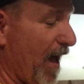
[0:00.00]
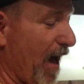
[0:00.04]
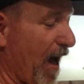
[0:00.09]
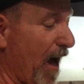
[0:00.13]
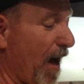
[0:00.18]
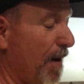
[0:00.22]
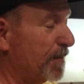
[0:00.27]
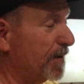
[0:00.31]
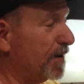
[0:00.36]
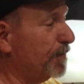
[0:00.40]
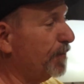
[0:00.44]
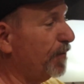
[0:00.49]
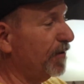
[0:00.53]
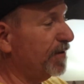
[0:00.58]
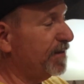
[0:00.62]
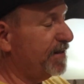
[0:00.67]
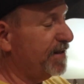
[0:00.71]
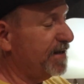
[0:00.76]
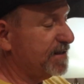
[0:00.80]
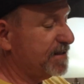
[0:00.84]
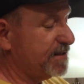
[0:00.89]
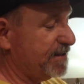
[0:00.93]
I'm going to
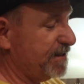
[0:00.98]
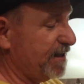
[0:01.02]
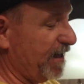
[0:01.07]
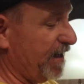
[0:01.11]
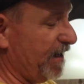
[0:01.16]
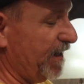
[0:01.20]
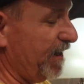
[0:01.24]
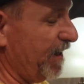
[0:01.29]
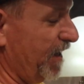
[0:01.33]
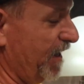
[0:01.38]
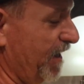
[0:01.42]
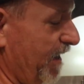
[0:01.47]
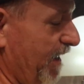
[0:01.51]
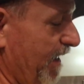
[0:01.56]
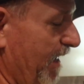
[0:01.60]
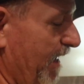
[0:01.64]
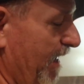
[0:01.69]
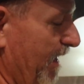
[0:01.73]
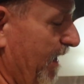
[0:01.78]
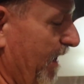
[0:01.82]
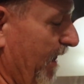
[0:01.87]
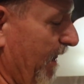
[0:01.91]
put this C
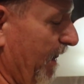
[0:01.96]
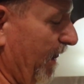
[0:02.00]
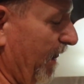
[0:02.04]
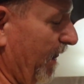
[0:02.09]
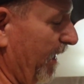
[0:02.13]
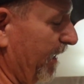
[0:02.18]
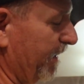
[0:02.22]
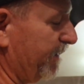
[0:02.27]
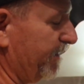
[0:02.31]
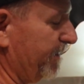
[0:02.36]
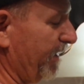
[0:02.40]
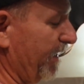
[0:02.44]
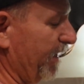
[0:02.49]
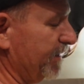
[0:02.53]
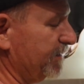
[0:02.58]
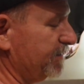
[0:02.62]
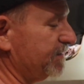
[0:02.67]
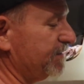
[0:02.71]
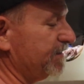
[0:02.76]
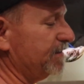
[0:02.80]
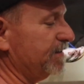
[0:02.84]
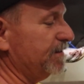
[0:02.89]
like
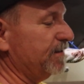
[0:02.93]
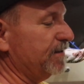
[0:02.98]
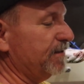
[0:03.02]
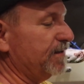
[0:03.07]
this.